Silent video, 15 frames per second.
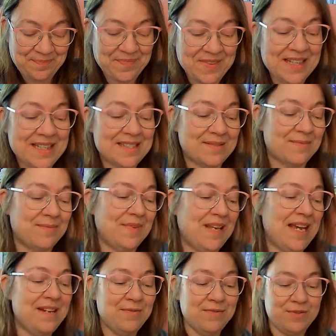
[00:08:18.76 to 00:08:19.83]
this.
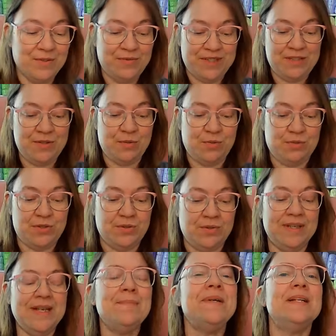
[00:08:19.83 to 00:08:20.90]
I don't know if I told you.
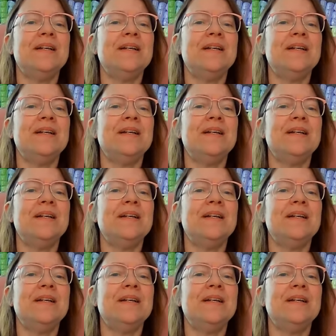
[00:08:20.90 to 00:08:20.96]
Let me